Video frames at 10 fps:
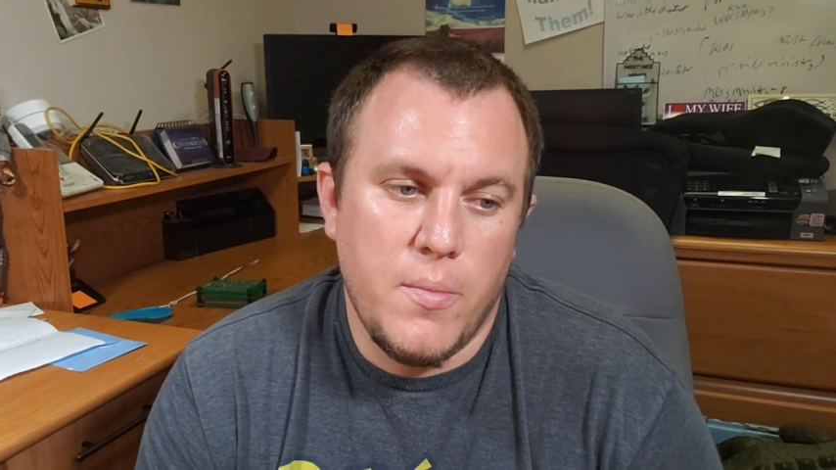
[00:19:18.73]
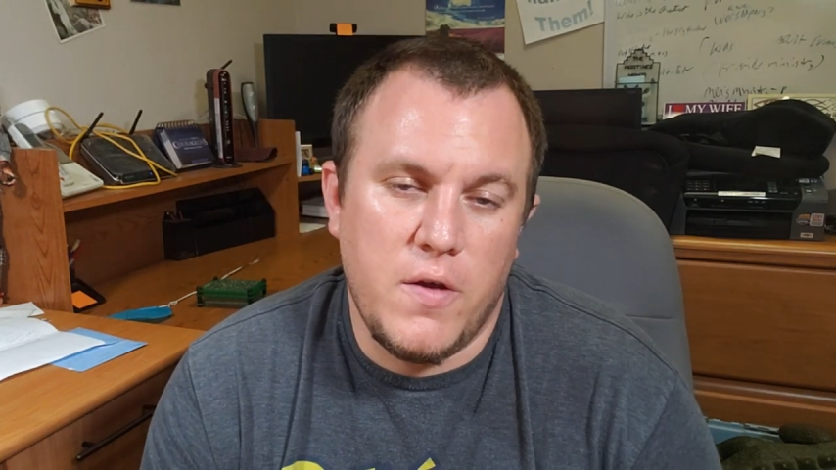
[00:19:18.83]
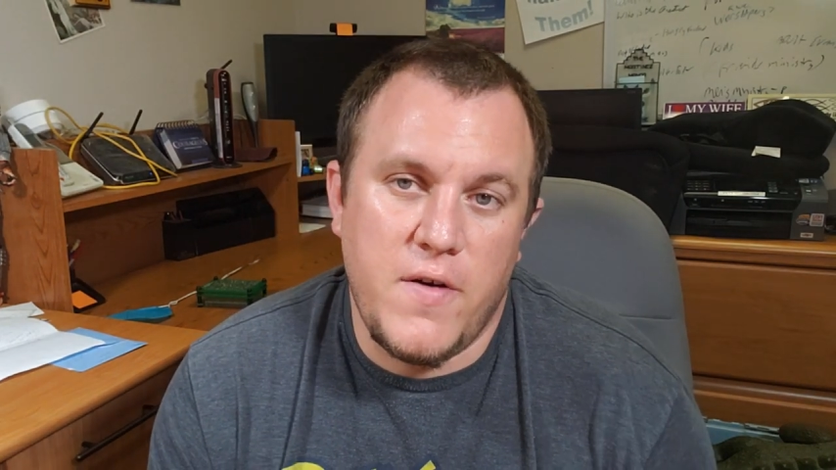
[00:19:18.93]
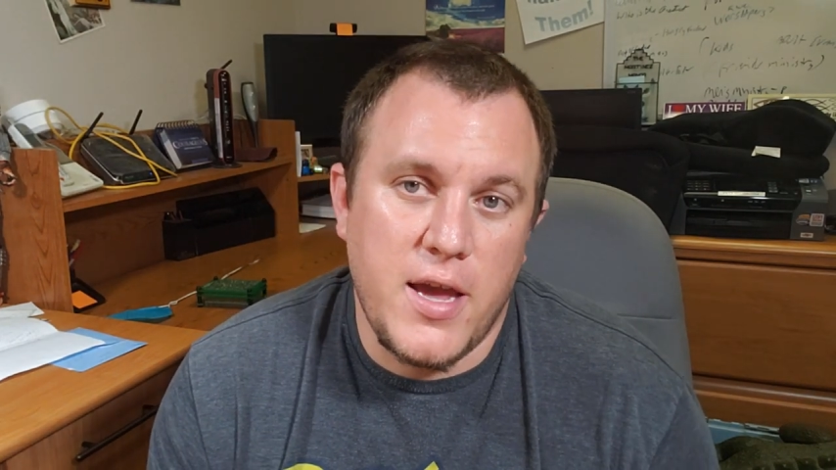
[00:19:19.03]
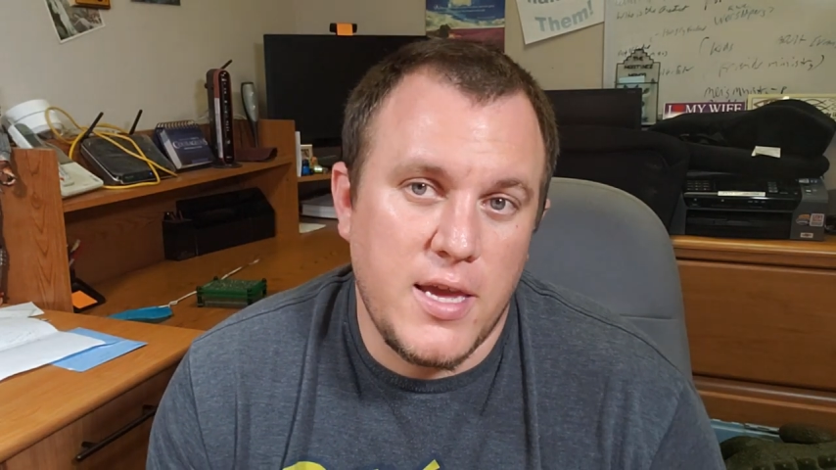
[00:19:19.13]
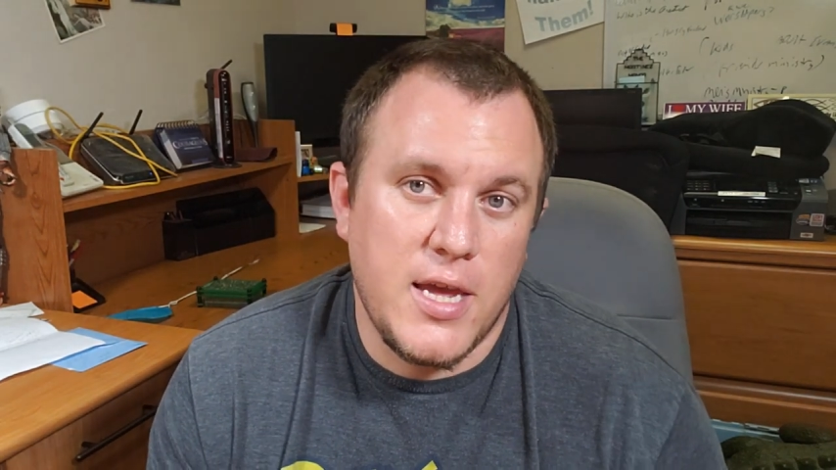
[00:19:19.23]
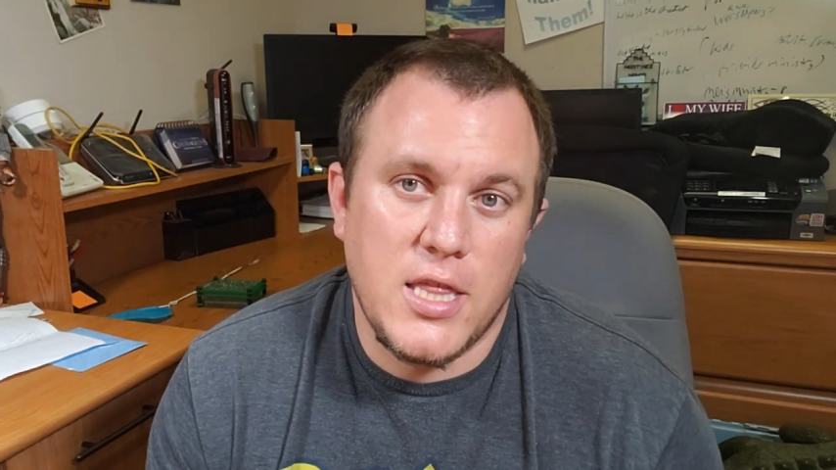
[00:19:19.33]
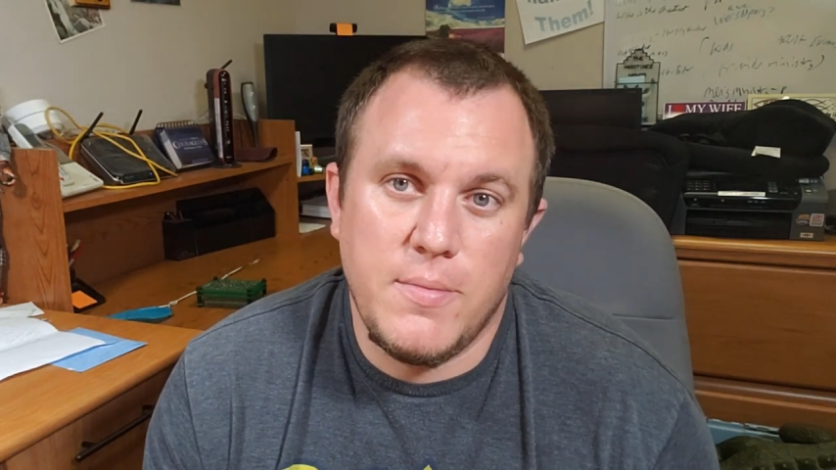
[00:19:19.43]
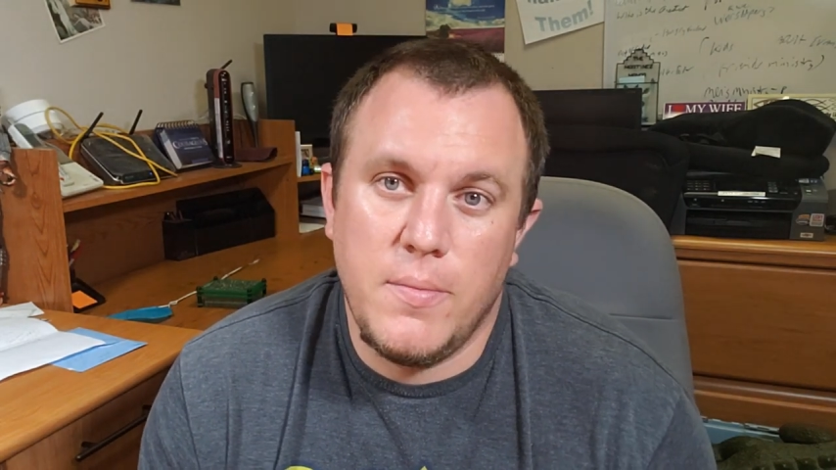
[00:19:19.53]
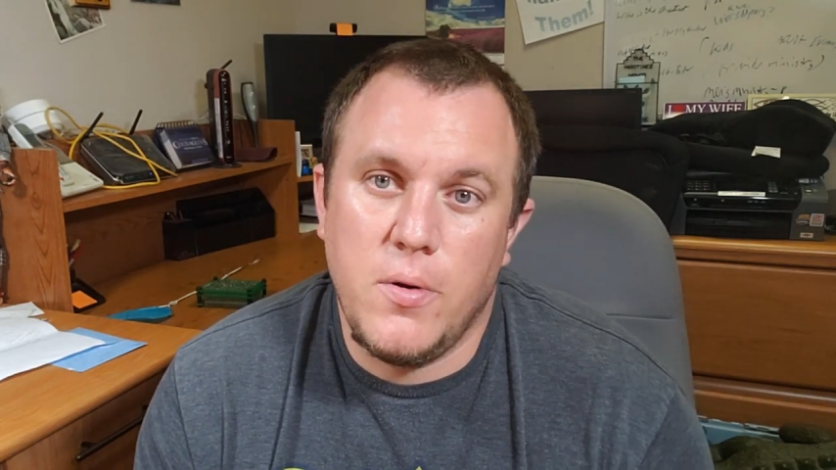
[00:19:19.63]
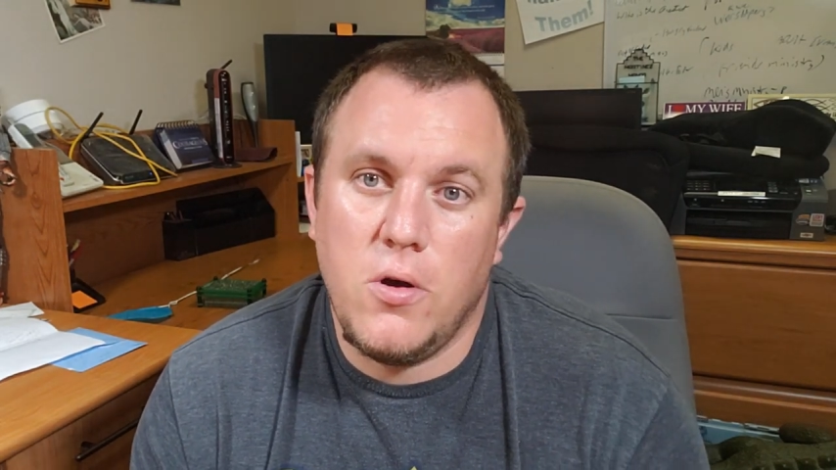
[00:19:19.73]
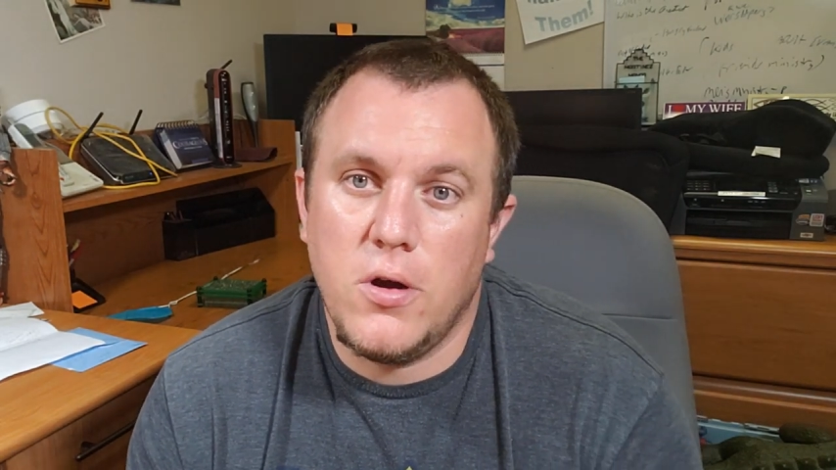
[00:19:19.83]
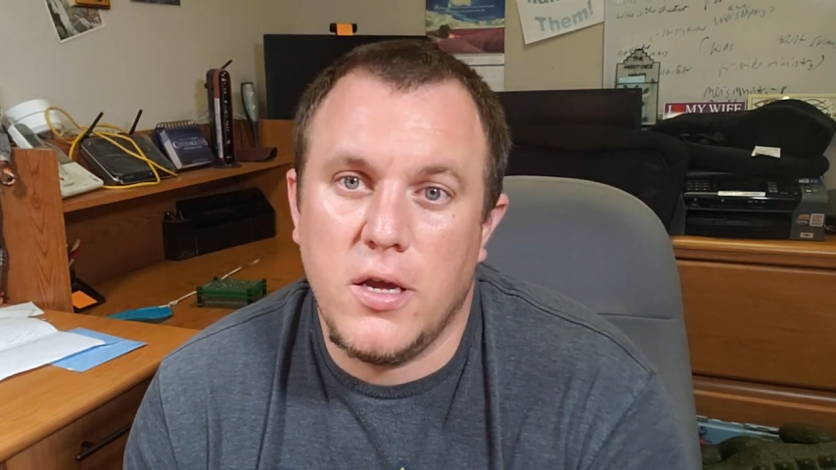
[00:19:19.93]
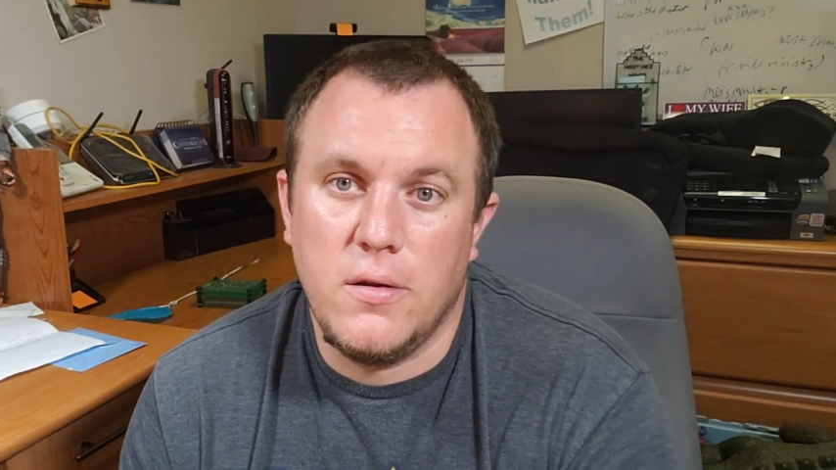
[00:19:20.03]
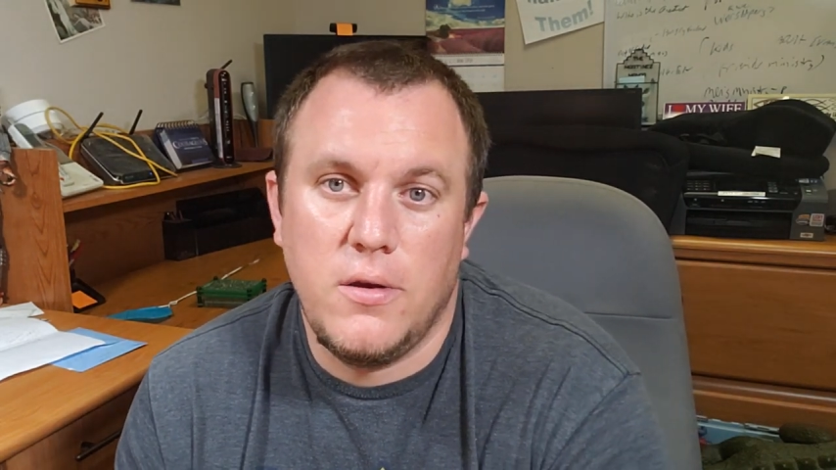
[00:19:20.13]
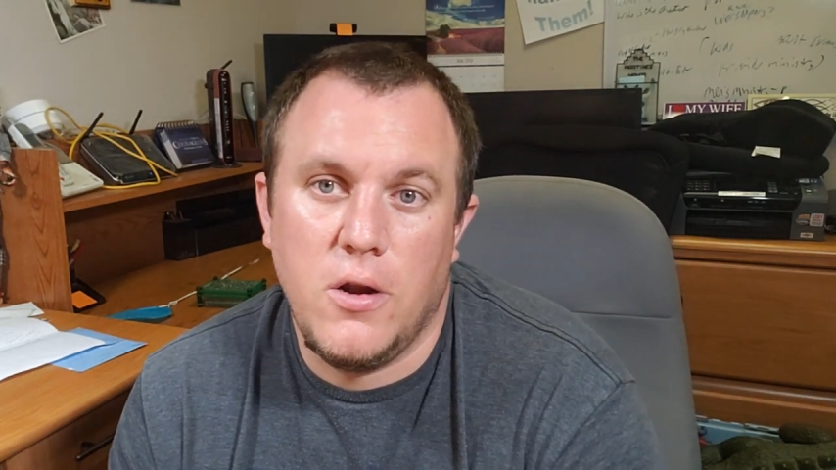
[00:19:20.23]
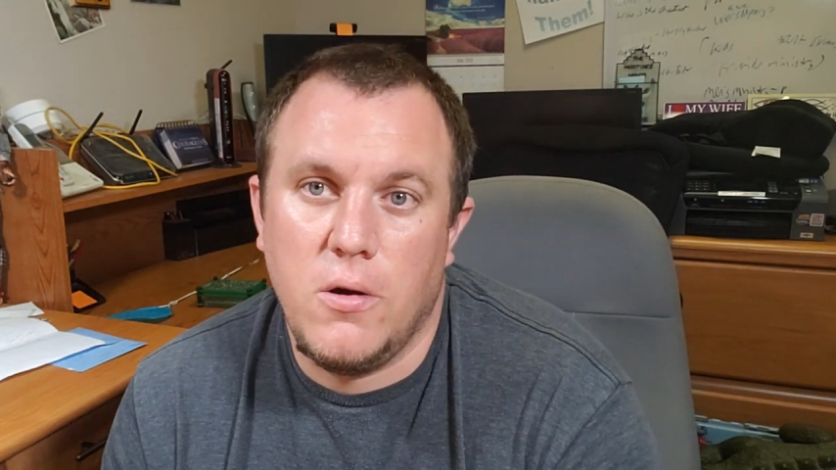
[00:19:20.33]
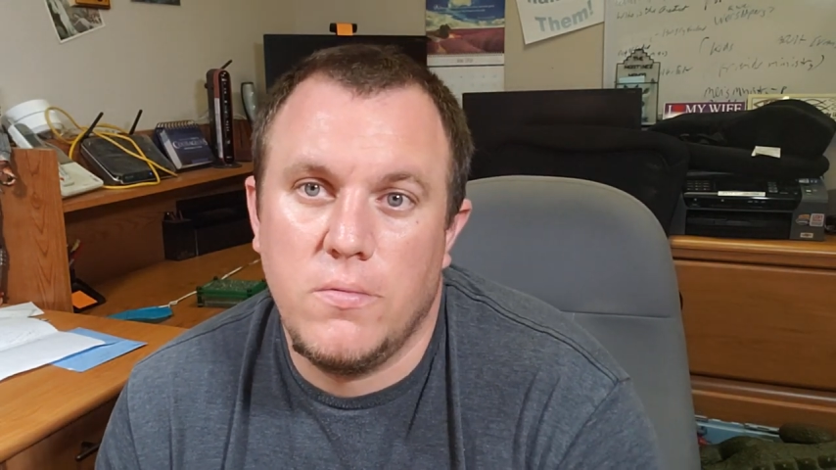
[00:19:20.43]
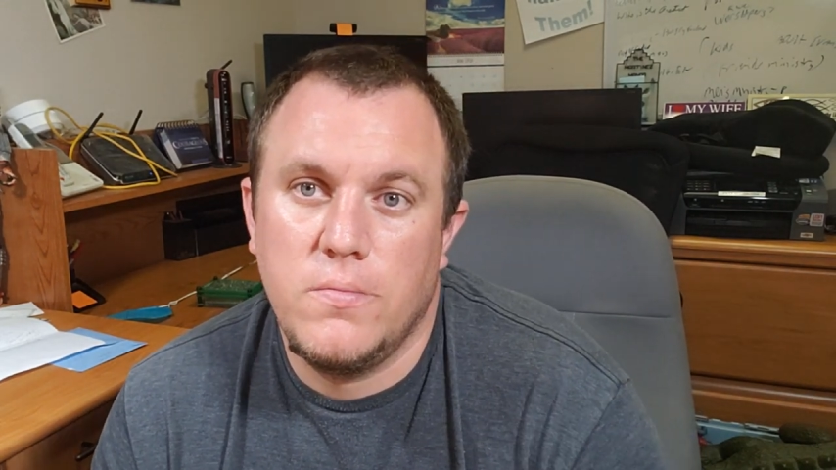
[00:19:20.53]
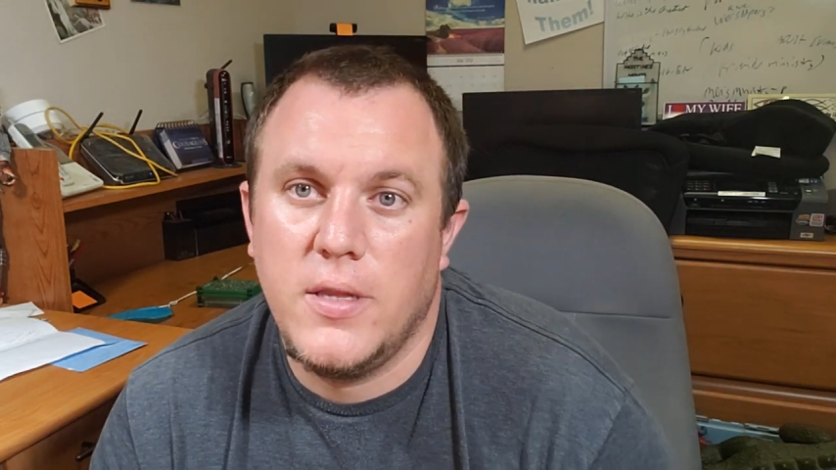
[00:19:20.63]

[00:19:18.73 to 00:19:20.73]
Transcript: But if I can get them in bulk and, you know,